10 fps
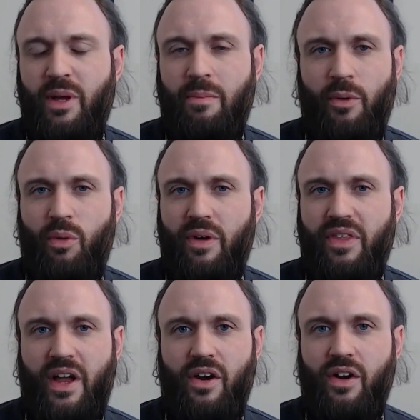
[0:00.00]
most people
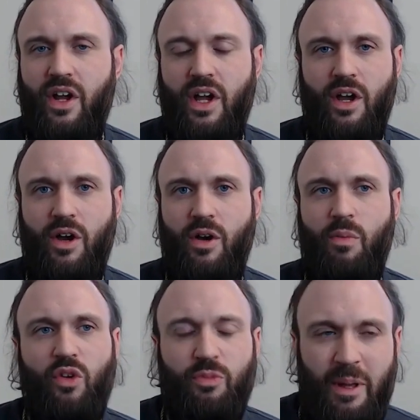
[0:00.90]
when they're
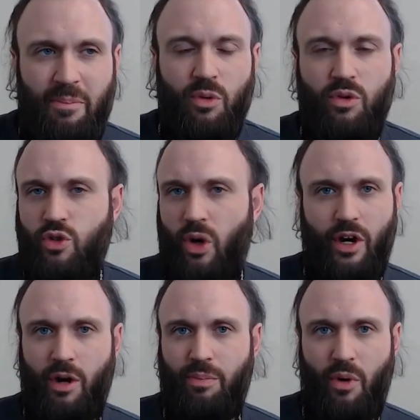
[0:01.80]
most people who
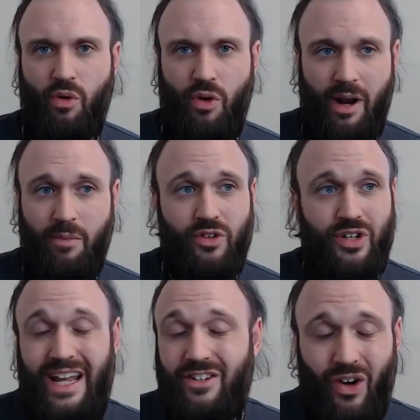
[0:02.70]
join our program
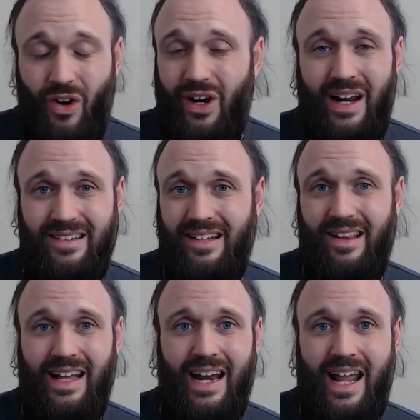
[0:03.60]
or get started on
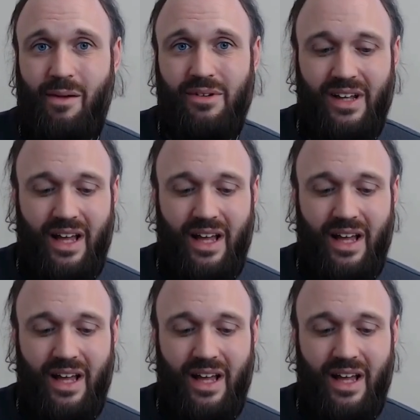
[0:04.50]
selling on